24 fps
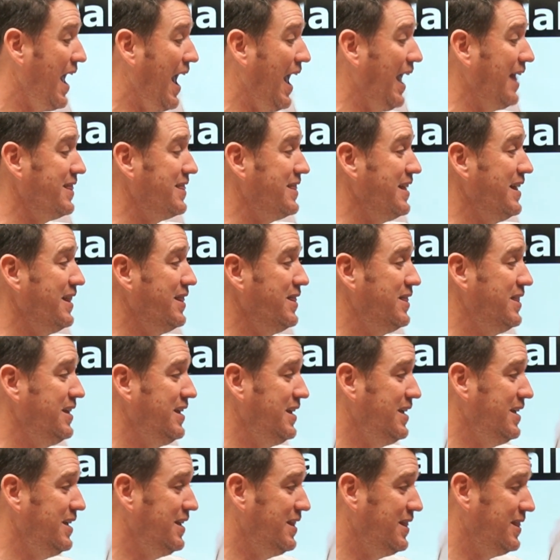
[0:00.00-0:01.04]
and then
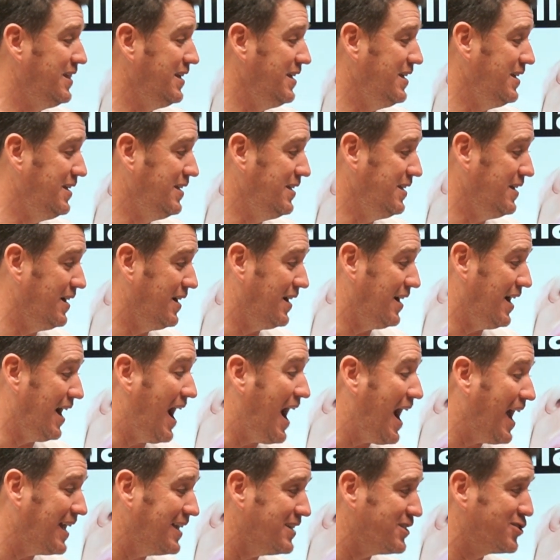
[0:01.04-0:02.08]
the, the uh,
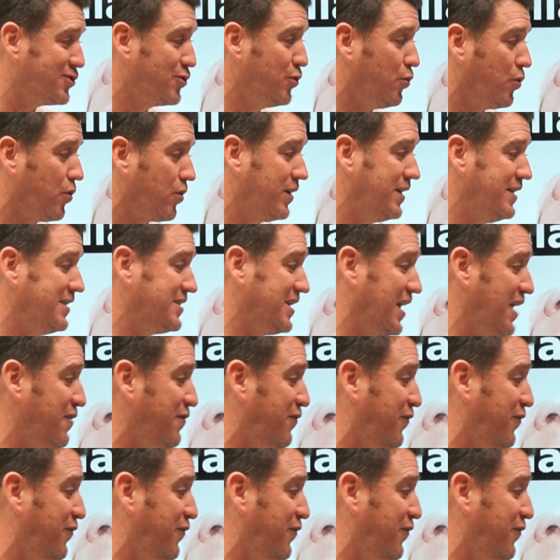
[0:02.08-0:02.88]
highest score is a